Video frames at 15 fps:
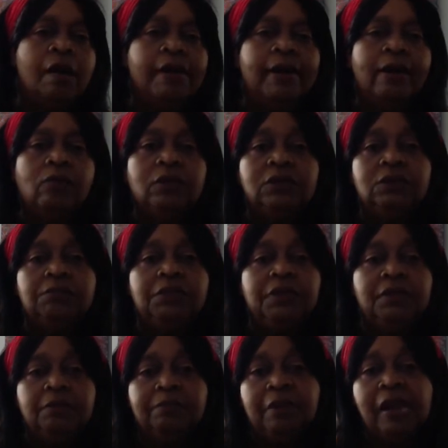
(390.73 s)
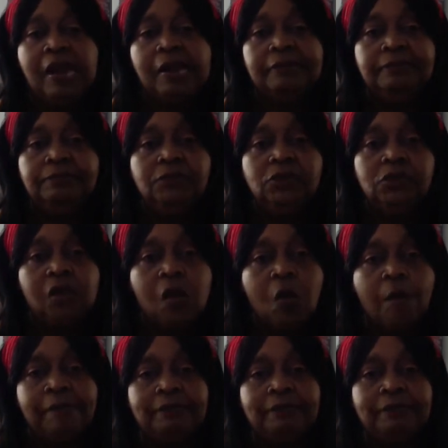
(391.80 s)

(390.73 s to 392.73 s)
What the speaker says: I wanted to be in a play, so